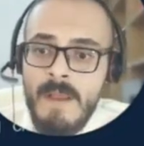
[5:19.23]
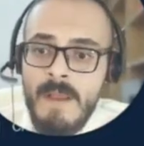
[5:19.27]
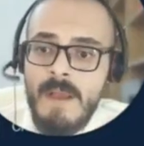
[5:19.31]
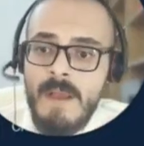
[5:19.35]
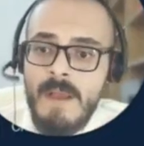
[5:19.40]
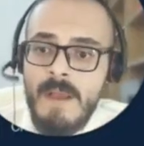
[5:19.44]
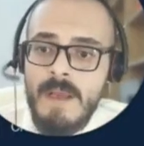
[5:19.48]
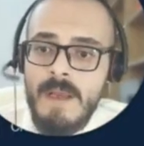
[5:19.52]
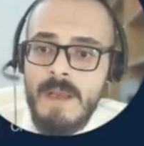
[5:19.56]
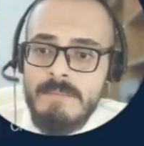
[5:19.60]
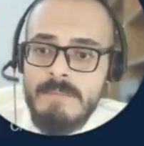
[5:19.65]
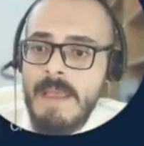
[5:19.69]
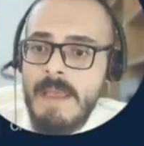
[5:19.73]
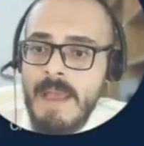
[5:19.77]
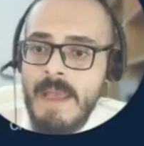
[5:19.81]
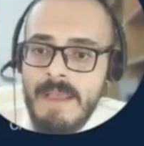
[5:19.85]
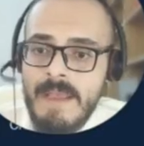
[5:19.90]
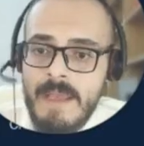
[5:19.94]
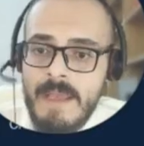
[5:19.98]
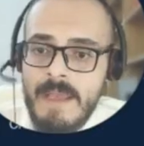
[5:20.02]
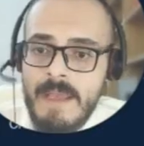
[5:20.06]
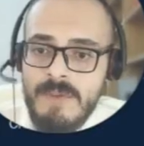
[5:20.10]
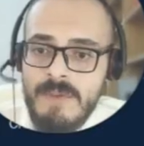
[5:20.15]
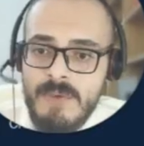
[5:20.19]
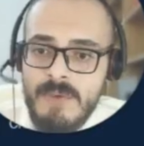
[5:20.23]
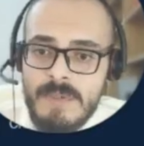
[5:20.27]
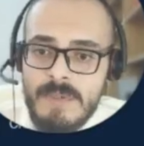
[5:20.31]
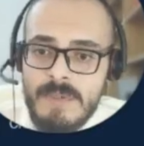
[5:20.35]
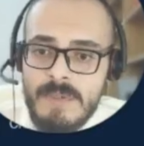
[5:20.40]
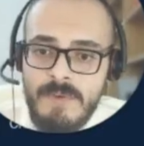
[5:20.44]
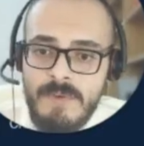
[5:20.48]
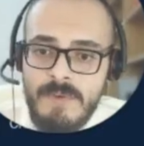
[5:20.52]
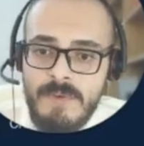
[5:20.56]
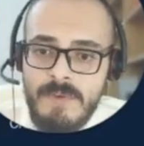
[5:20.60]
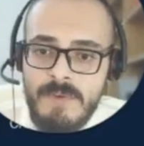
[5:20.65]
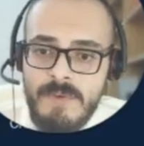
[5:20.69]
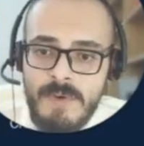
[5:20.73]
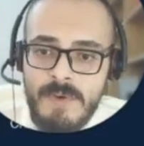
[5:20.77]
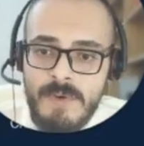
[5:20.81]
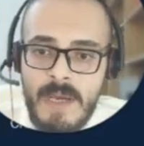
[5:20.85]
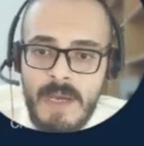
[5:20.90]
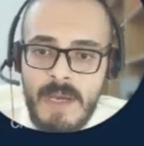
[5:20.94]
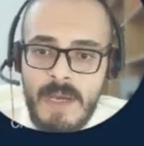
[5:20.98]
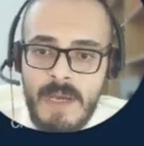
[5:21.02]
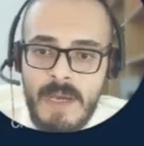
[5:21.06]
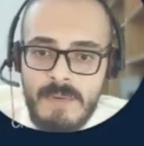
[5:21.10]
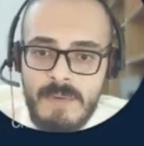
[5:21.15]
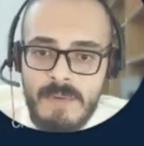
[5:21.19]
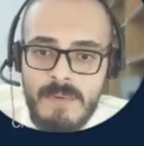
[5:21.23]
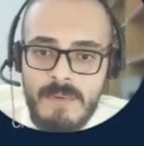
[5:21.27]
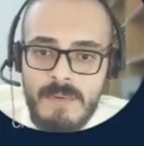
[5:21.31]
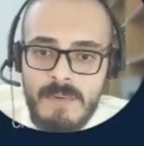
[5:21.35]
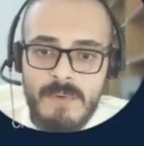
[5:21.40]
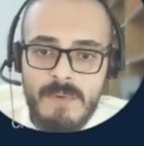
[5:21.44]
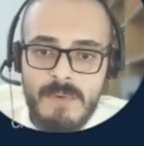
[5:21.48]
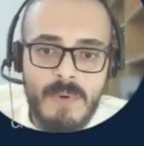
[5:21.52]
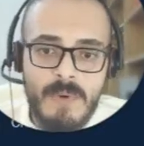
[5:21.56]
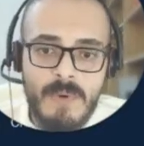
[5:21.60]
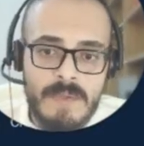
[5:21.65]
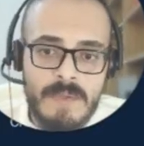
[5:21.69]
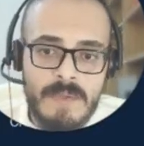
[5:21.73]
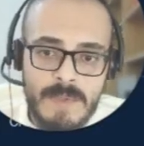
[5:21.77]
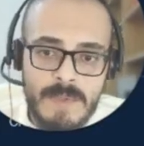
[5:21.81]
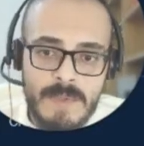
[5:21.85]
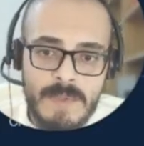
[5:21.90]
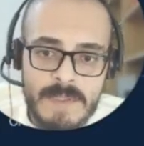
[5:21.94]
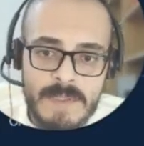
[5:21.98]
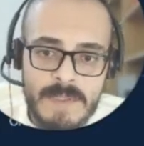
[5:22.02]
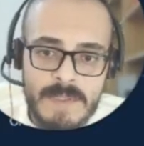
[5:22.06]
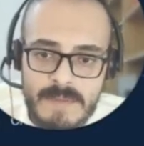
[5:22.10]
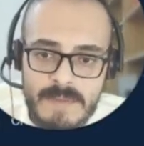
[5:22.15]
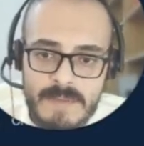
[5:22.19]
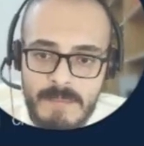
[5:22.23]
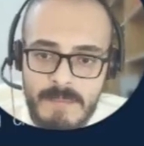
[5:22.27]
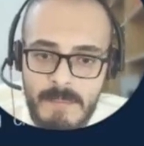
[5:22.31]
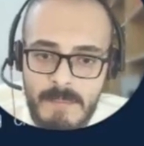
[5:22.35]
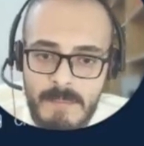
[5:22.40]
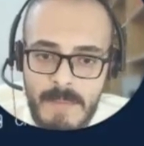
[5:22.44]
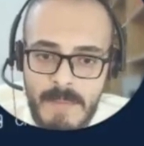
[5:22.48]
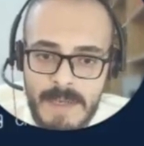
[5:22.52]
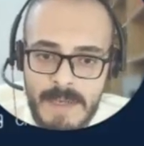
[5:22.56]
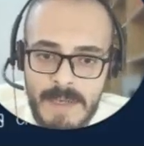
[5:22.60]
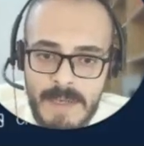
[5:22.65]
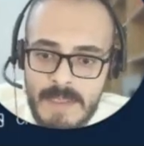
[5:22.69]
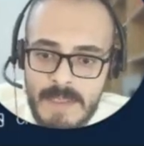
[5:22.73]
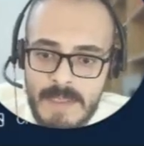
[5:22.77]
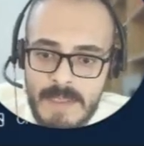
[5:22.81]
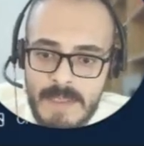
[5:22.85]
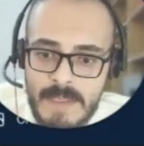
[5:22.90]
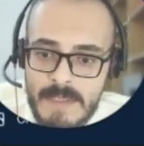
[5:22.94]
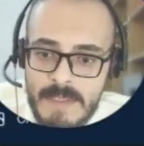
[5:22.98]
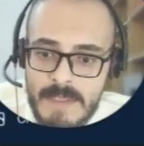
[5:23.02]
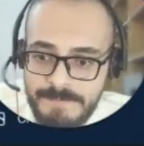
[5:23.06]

How you can do it manually? You have Stitch services here.